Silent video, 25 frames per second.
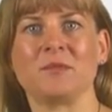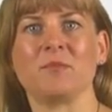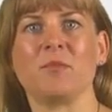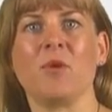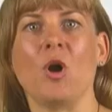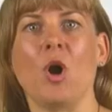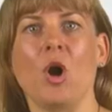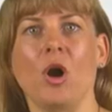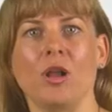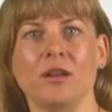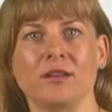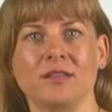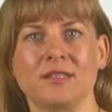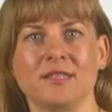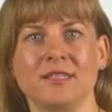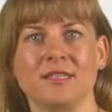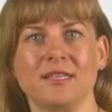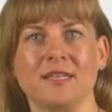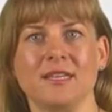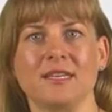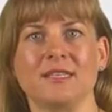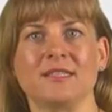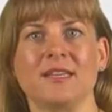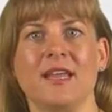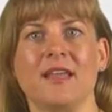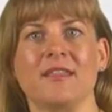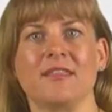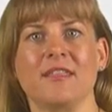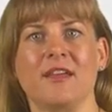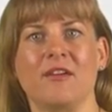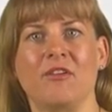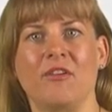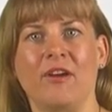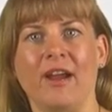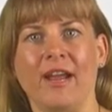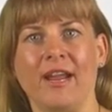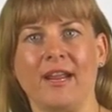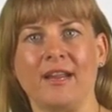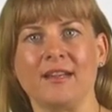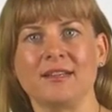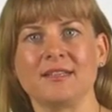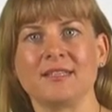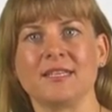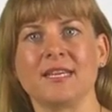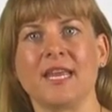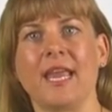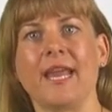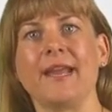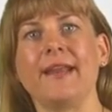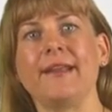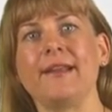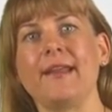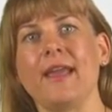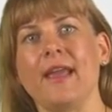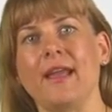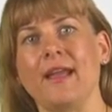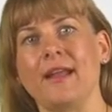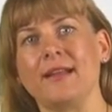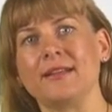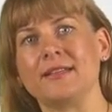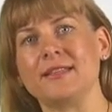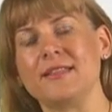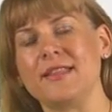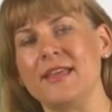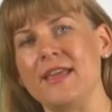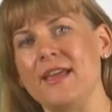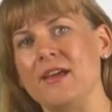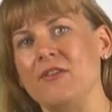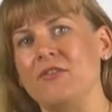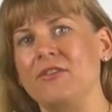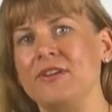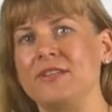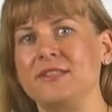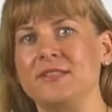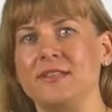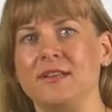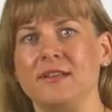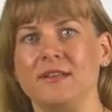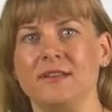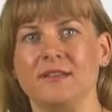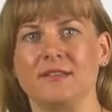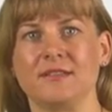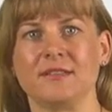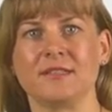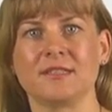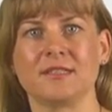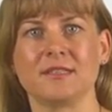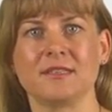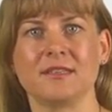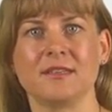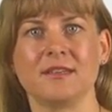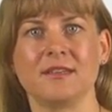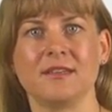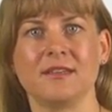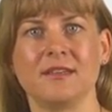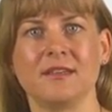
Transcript: policies, and their rights can enhance their resilience.